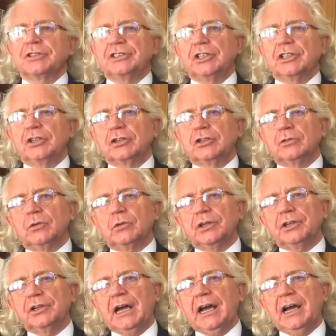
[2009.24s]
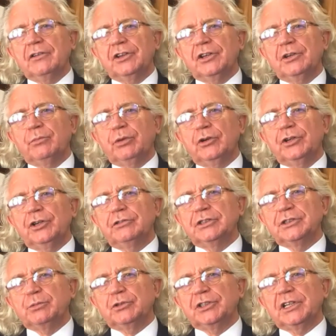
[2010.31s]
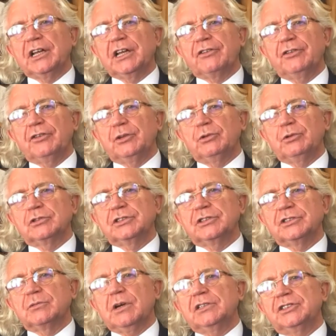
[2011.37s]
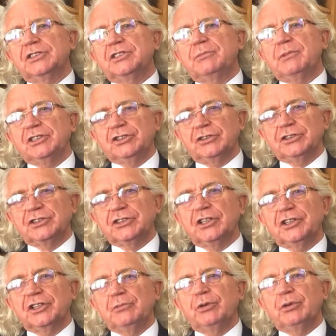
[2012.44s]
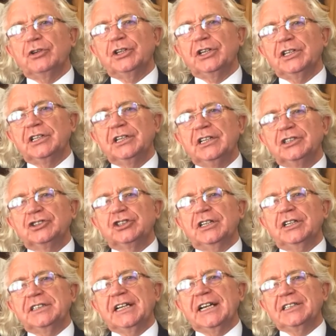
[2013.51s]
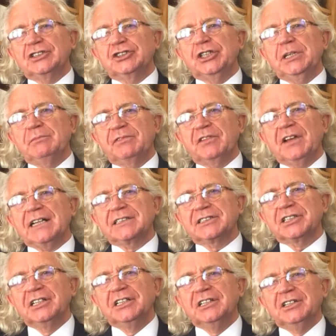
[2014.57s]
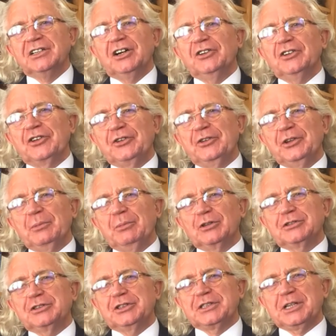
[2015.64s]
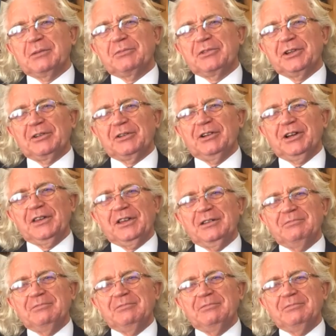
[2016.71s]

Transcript: need to look at how the employer is putting that through the books as well, just to make sure it's not being trying to get a cheap flat on through the books or something or other.